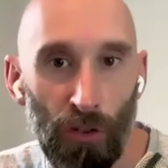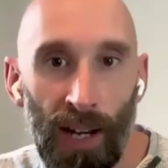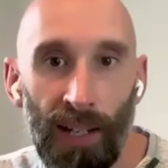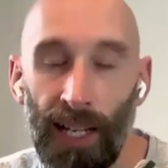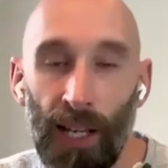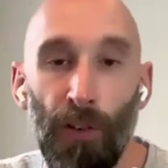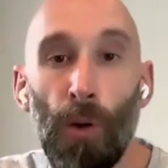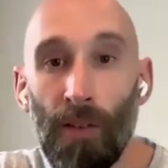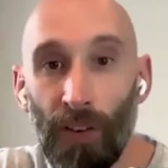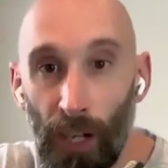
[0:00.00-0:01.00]
training. If
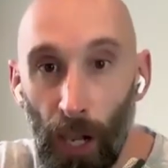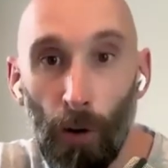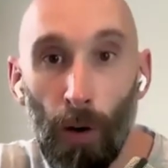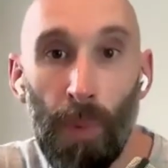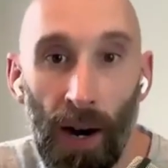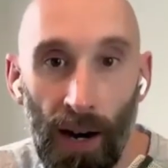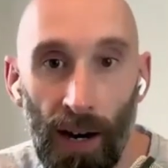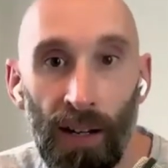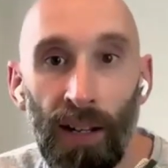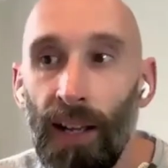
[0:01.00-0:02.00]
you have a lower
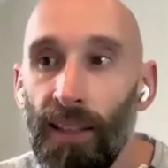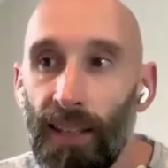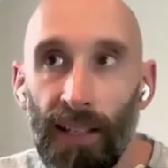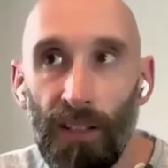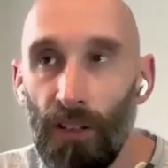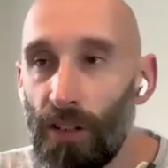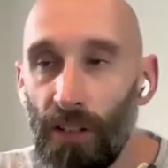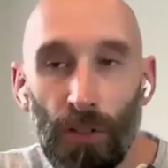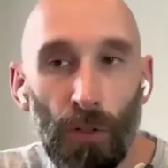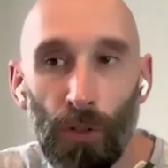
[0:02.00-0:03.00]
bar, then you
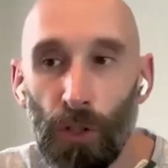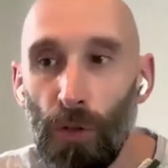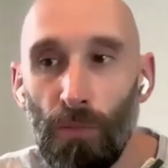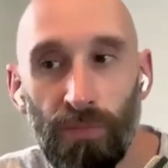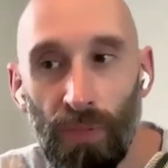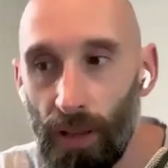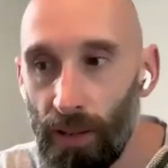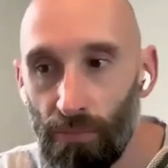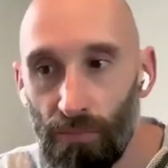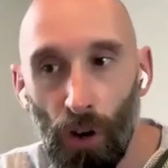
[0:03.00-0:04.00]
can talk to
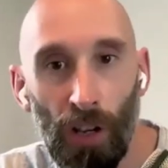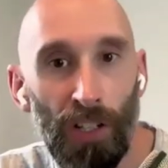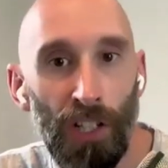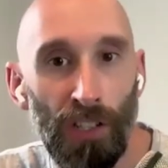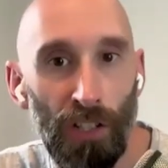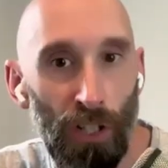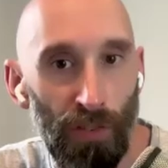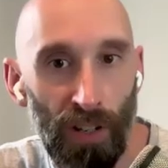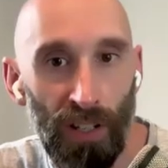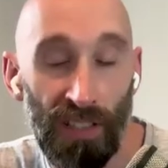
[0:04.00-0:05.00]
colleges and
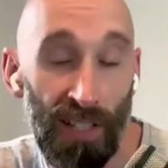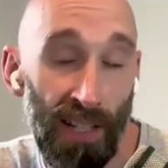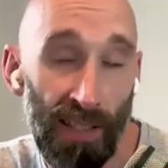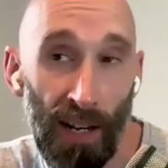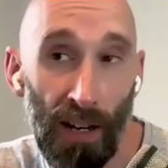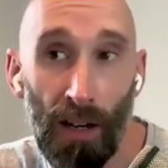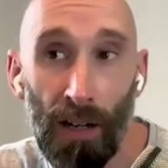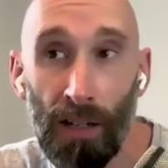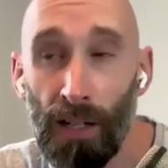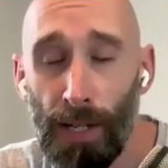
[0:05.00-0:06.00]
universities that
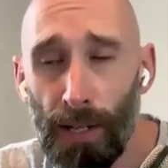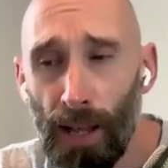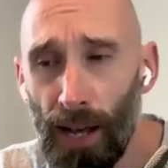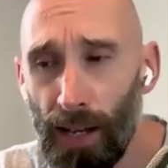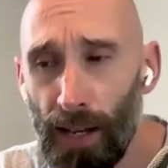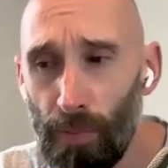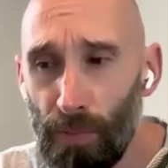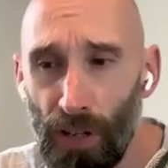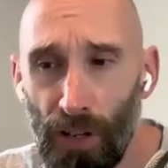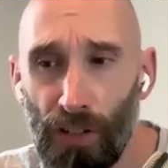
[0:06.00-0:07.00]
are, you
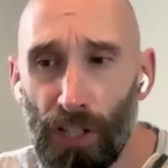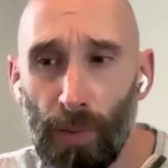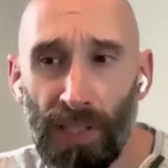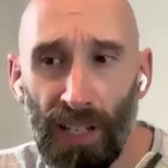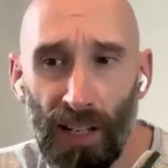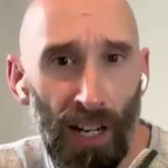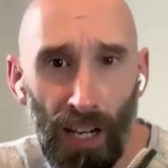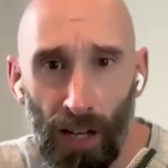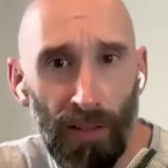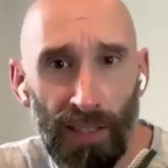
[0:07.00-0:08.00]
know, shall we say,
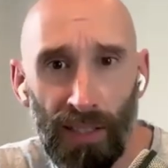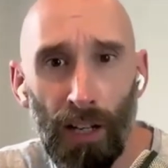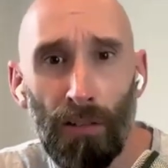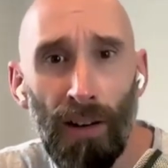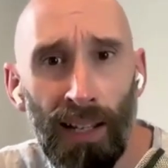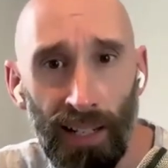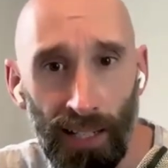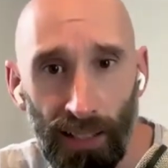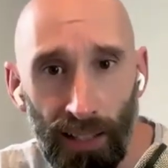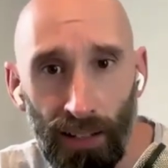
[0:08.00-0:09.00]
kind of lower
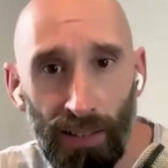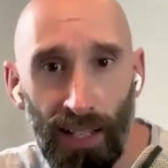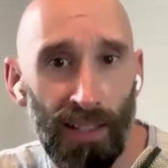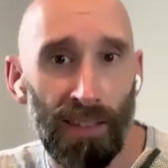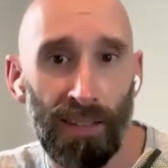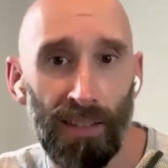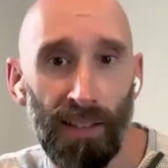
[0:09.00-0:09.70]
ranking, you know, and that's,